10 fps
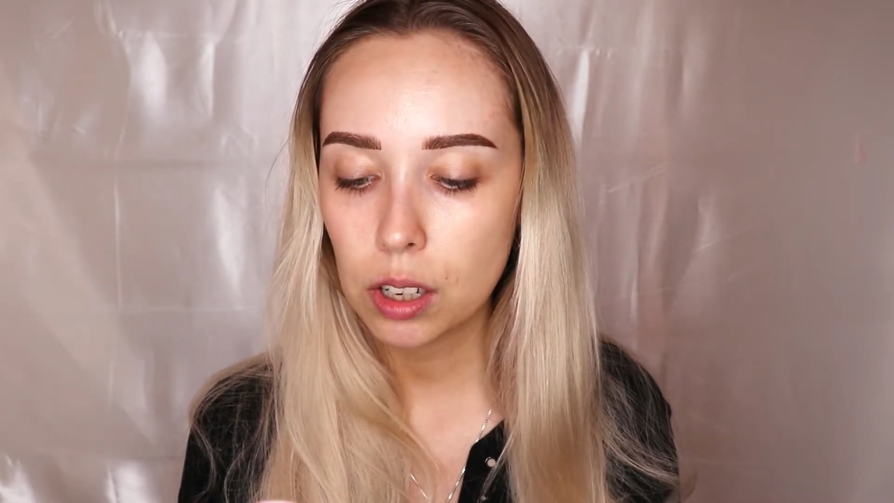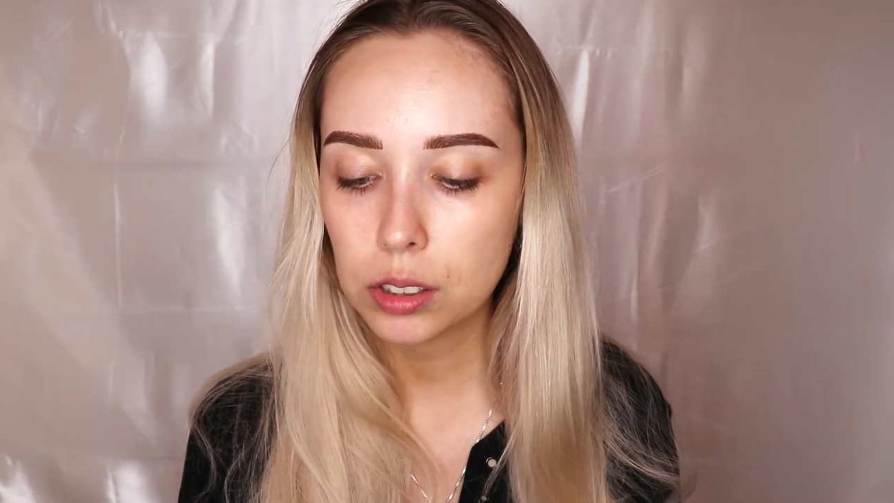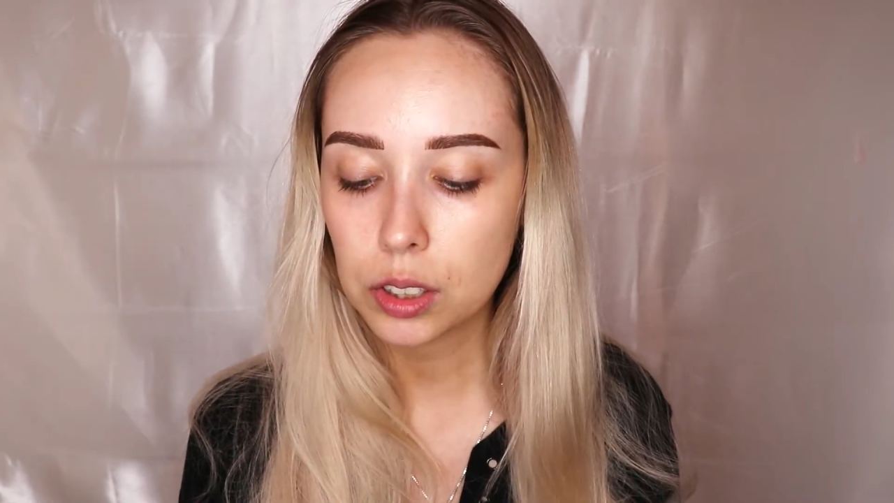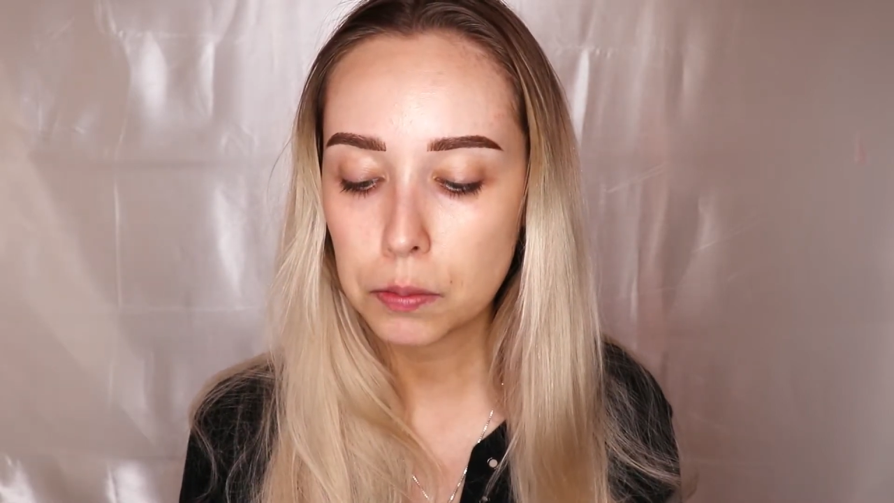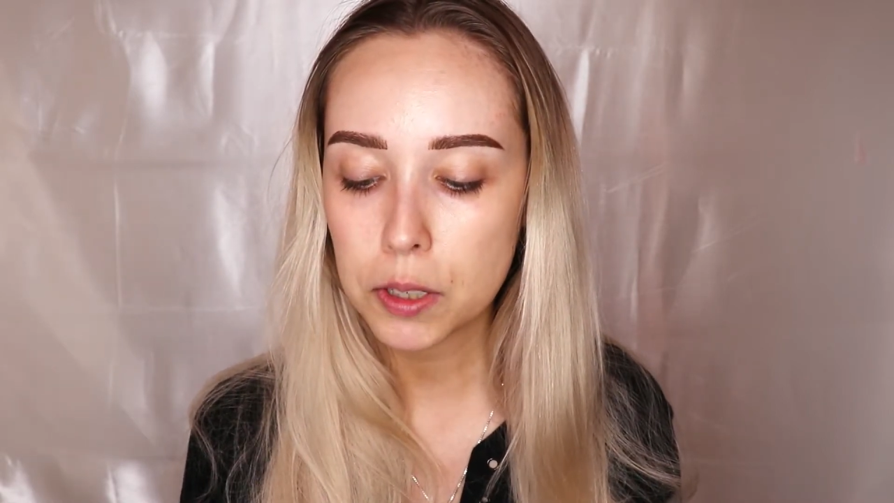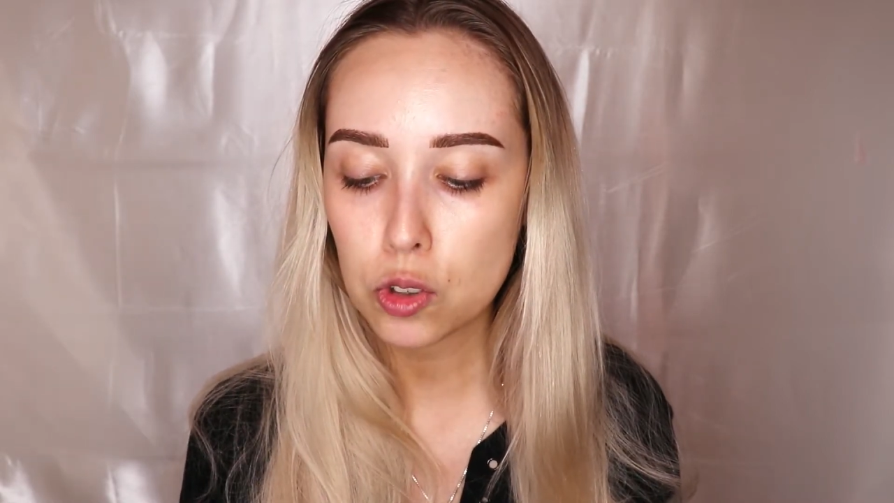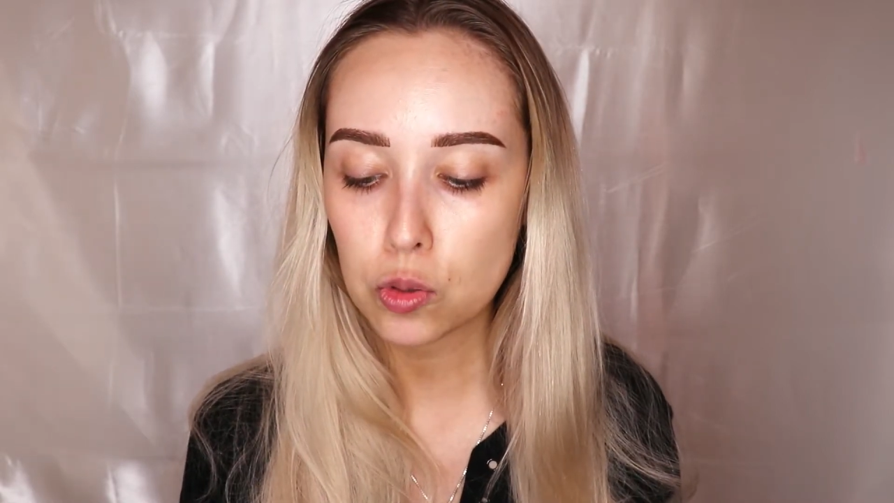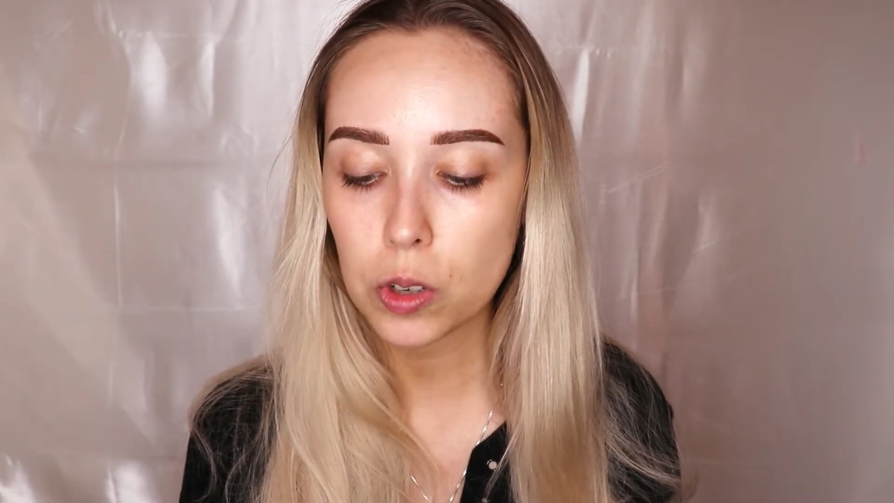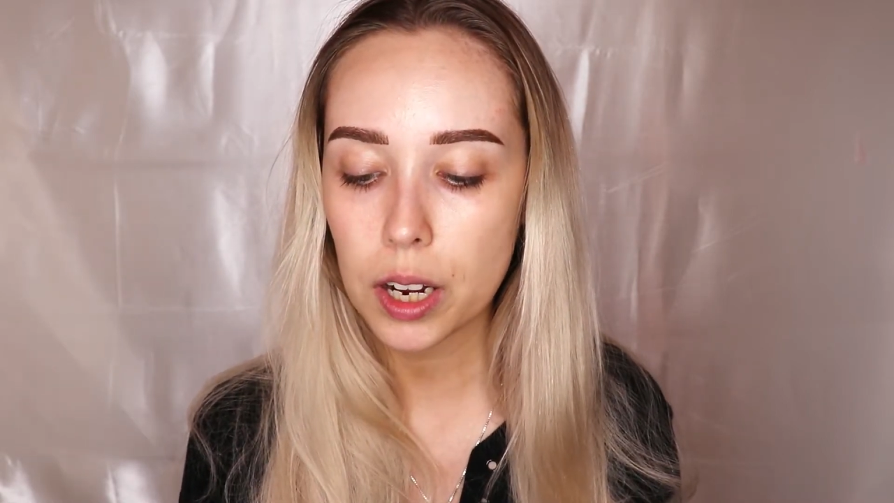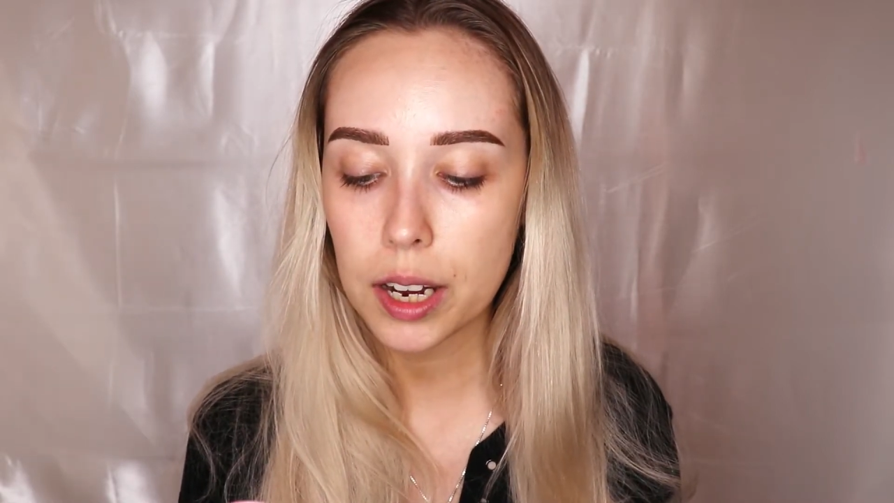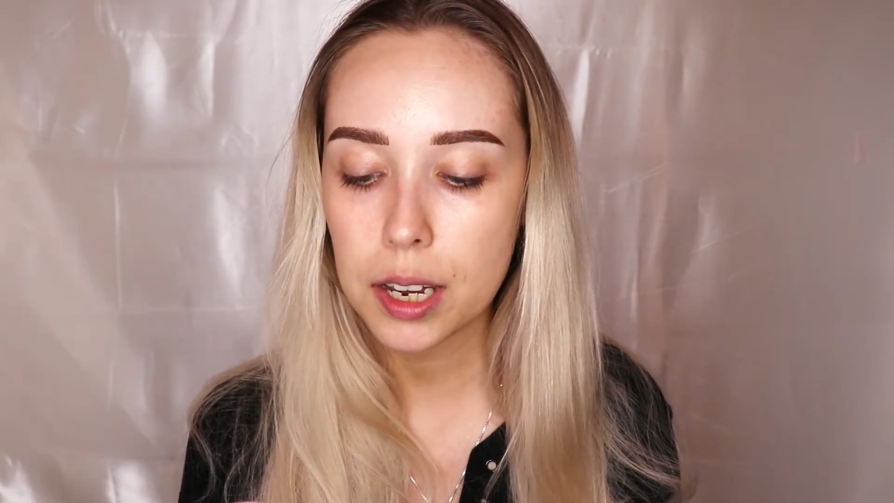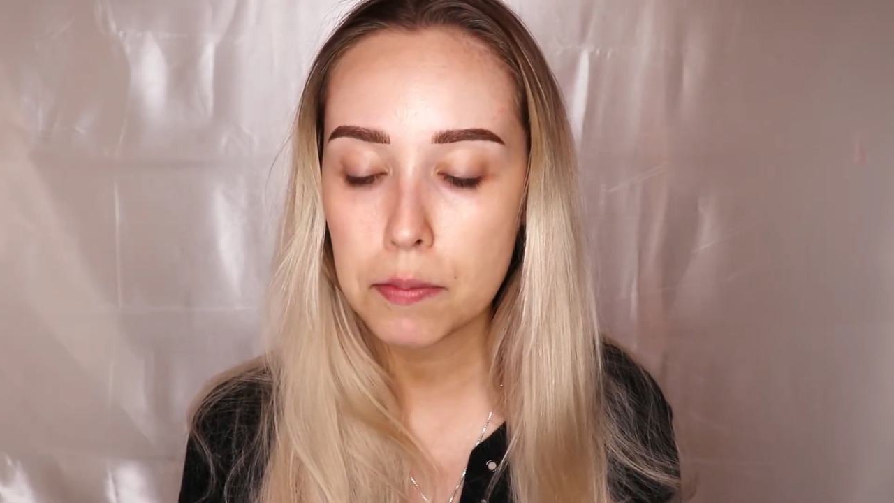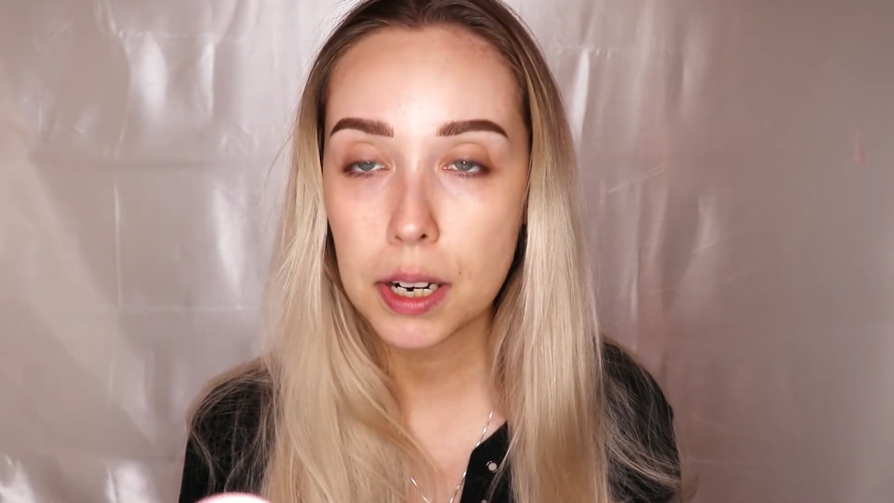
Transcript: a little bit dry,